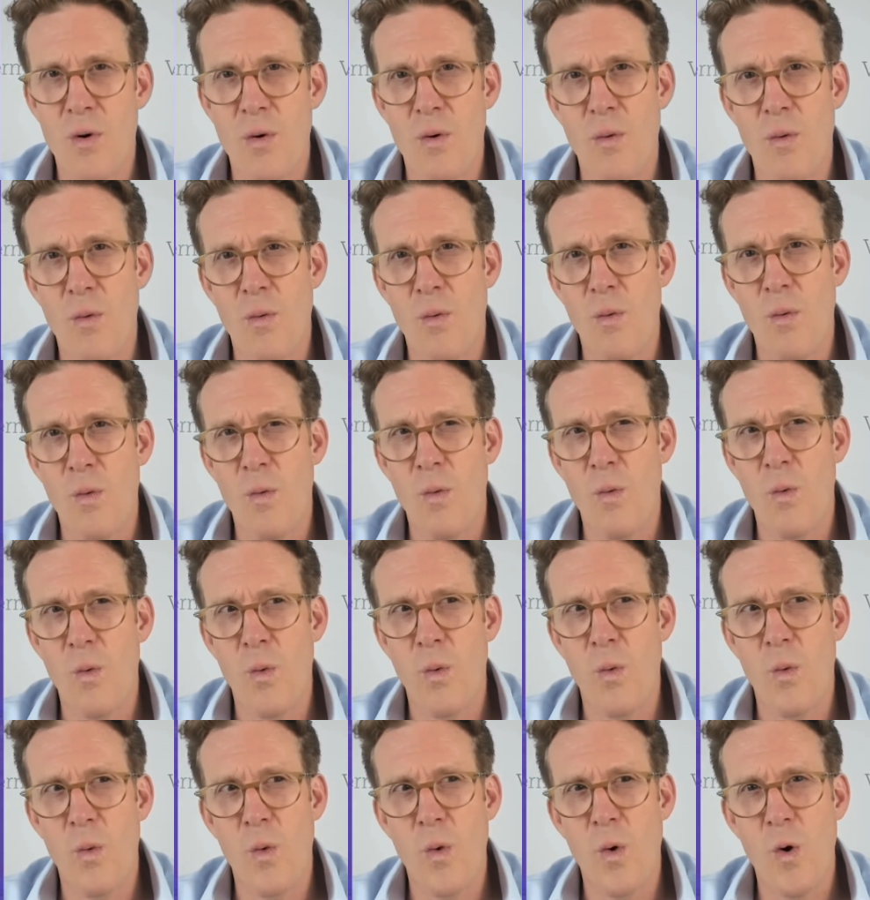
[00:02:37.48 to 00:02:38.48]

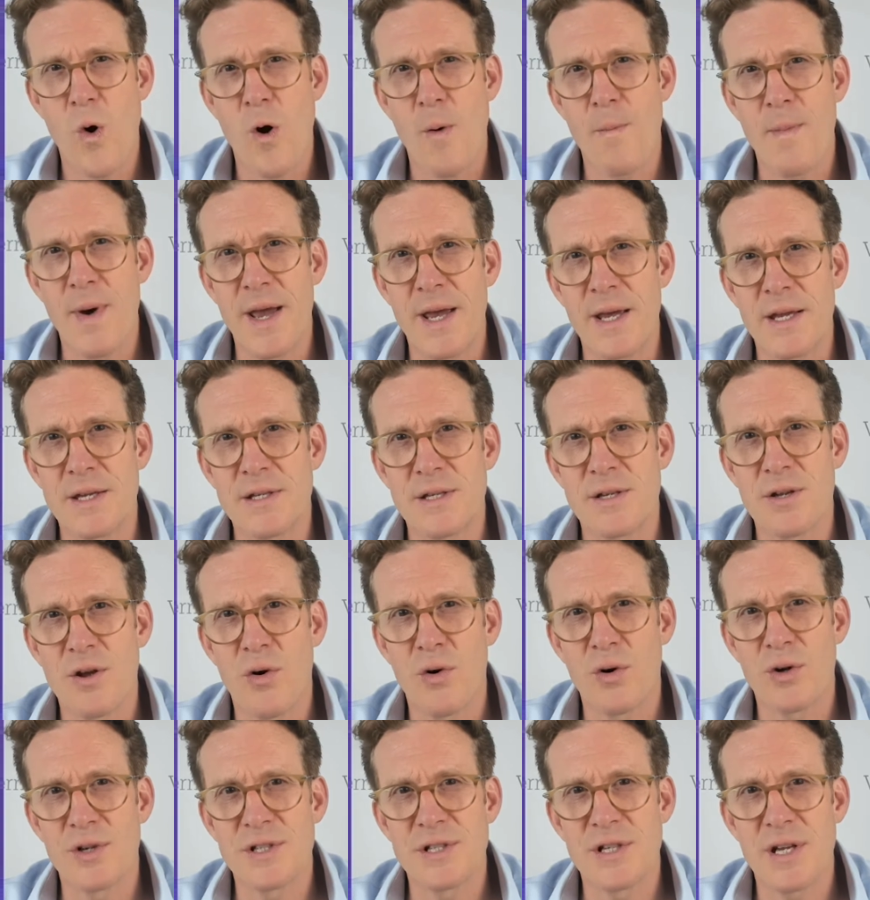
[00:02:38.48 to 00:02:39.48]
what makes
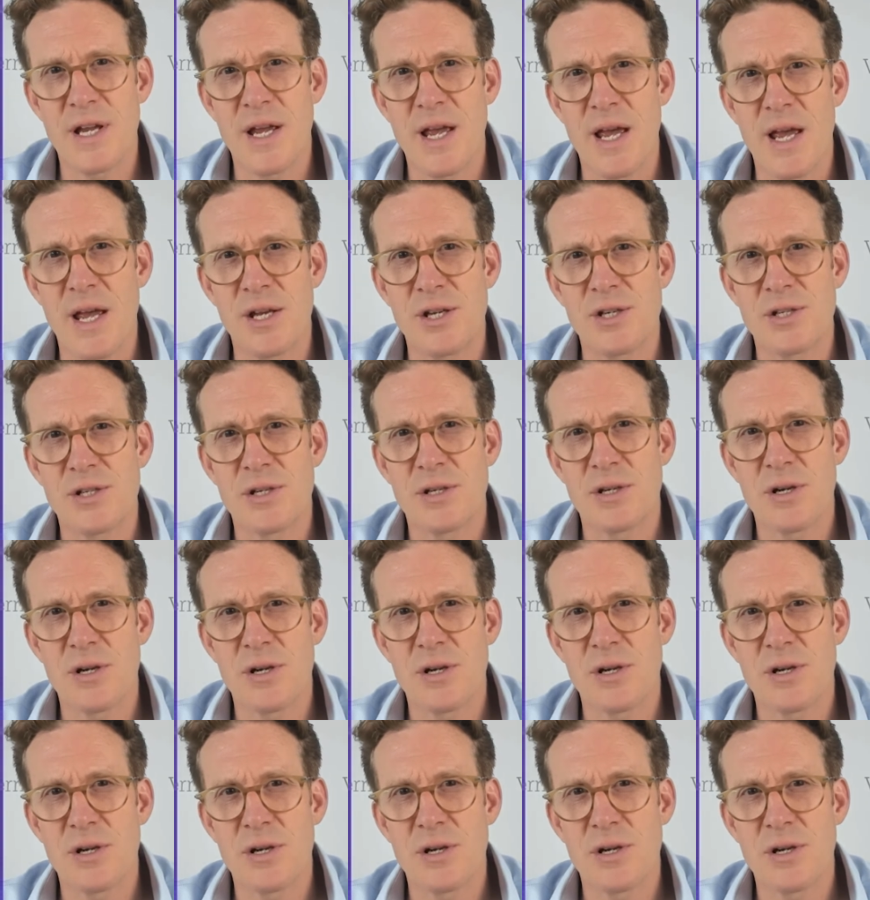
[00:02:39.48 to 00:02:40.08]
dogs itch.